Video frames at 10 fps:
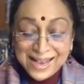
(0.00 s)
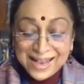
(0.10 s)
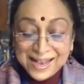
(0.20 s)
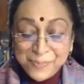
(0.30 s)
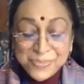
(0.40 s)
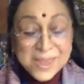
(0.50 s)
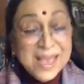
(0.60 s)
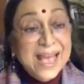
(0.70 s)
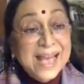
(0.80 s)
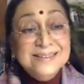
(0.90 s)
And
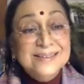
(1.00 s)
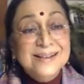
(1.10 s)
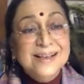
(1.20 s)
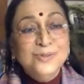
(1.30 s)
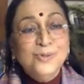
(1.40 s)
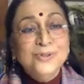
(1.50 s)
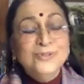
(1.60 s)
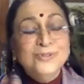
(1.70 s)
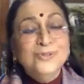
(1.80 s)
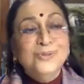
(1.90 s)
Scilla has
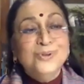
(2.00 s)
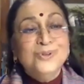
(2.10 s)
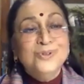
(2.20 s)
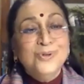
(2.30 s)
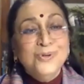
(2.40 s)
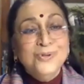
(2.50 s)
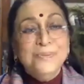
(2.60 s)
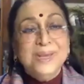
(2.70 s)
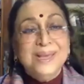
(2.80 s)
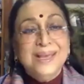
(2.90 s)
also shown
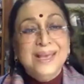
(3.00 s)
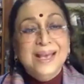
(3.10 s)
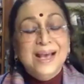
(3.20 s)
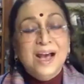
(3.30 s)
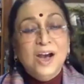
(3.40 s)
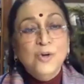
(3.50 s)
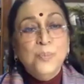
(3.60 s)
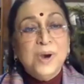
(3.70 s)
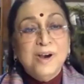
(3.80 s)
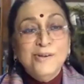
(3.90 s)
me how
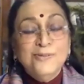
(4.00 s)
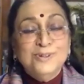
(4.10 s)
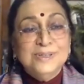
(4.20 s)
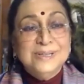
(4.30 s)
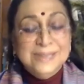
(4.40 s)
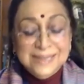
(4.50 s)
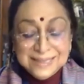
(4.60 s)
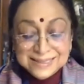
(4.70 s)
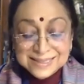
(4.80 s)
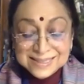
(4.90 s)
powerful
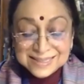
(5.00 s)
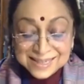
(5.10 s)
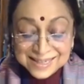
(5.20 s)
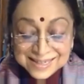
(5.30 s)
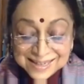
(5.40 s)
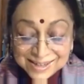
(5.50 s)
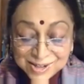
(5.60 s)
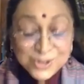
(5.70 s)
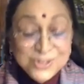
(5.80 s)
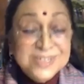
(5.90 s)

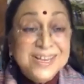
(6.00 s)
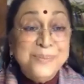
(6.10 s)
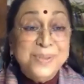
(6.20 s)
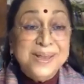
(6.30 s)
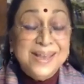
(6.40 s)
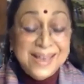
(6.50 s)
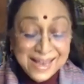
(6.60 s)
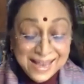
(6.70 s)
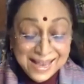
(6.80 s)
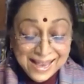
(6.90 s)
sisterhood can be.
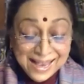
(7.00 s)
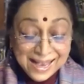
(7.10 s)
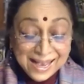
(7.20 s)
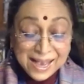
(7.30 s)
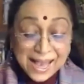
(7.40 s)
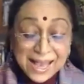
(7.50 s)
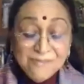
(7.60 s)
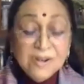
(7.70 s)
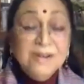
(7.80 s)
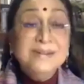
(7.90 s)
I have
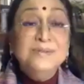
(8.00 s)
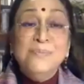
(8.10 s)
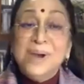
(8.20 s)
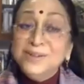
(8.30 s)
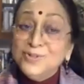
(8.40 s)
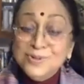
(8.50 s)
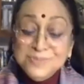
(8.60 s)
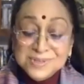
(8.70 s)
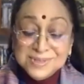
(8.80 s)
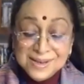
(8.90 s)
learned much from
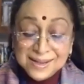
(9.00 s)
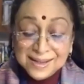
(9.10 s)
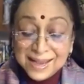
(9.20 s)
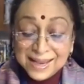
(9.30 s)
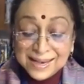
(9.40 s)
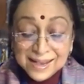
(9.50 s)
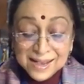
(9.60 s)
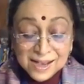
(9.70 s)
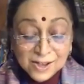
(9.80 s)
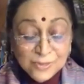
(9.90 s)
Scilla, and
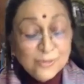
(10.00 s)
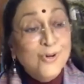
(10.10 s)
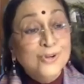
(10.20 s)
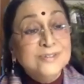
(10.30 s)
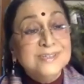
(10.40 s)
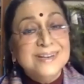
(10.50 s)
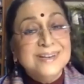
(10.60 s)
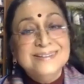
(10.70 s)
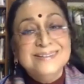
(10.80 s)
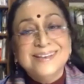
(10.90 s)
her thoughts and
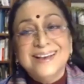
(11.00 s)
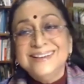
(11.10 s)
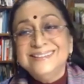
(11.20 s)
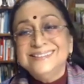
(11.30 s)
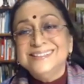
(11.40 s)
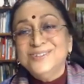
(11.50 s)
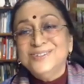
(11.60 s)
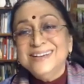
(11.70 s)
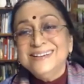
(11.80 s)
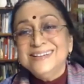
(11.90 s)
insights and
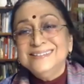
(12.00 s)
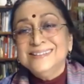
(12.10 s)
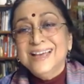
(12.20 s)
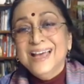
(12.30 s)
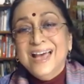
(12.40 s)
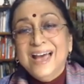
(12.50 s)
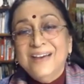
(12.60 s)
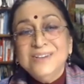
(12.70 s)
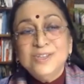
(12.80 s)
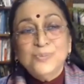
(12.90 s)
writings have
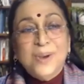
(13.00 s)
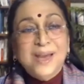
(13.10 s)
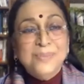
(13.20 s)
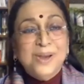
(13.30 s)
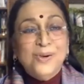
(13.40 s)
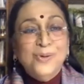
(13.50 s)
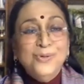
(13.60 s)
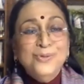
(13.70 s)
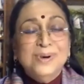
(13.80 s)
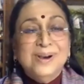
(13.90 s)
inspired my
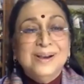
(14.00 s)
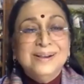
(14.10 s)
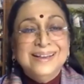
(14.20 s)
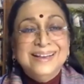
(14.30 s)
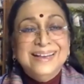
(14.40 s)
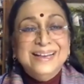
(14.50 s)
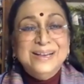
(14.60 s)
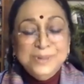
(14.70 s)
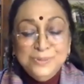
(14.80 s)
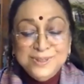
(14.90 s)
own works
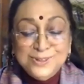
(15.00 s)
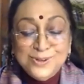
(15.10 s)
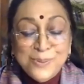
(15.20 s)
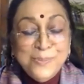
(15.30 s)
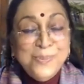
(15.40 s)
with WISCOMP.